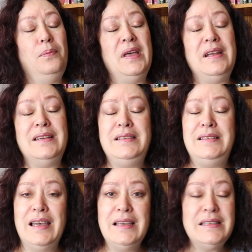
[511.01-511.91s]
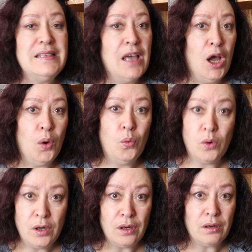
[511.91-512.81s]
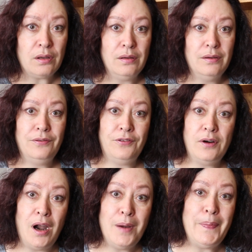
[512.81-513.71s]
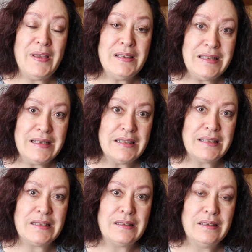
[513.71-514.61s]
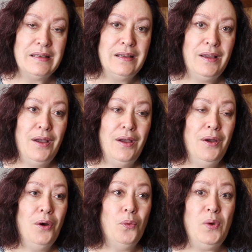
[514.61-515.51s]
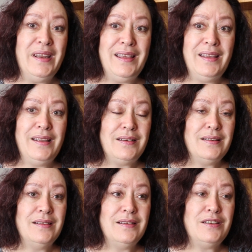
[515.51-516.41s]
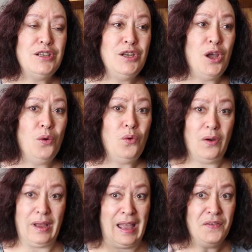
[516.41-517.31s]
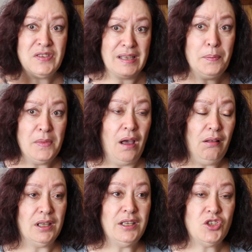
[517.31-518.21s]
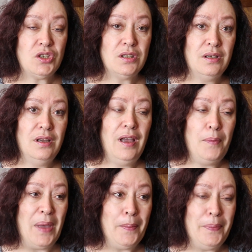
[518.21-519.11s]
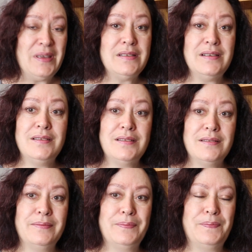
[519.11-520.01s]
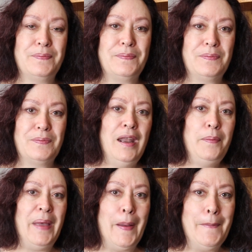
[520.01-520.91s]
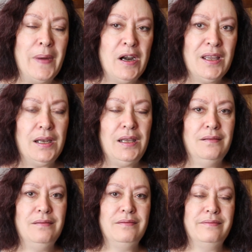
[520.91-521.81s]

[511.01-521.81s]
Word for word: But it does not work for our business. We need to know, have some knowledge about business and about marketing.